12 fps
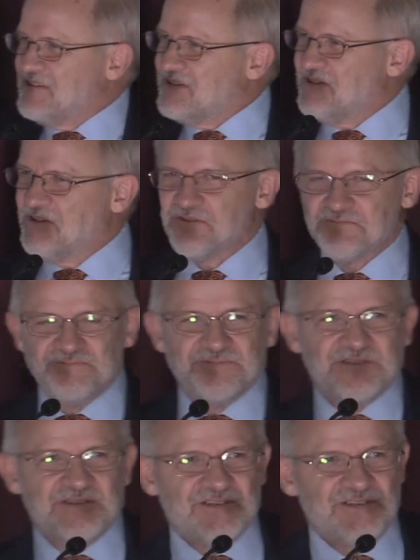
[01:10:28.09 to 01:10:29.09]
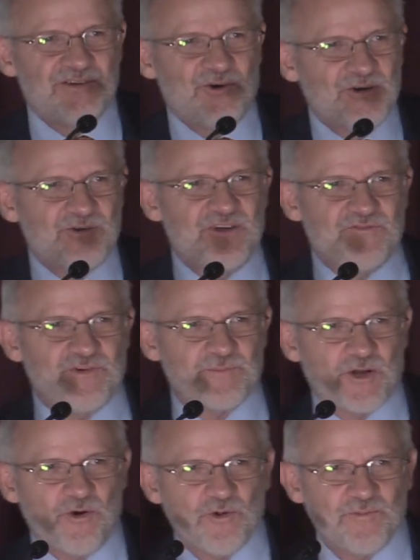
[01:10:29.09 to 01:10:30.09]
you know, you order it from
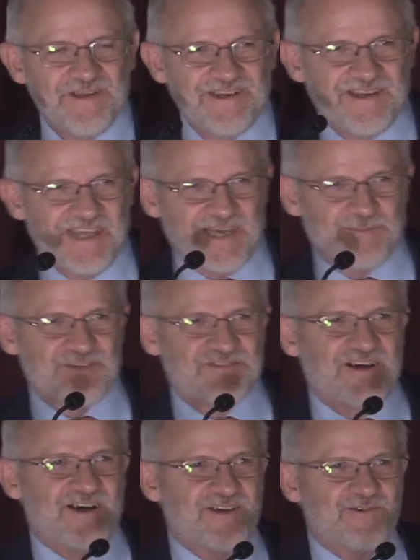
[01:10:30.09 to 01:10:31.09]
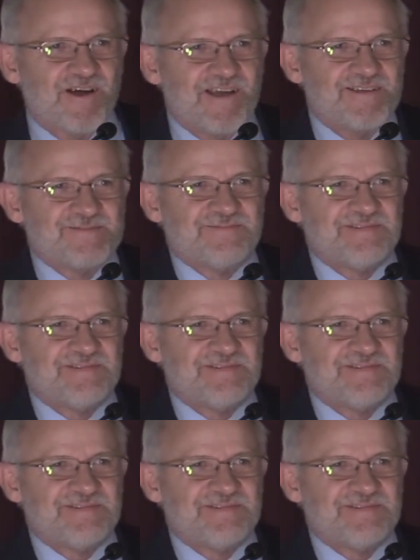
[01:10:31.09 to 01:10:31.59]
Coleman on Amazon, right?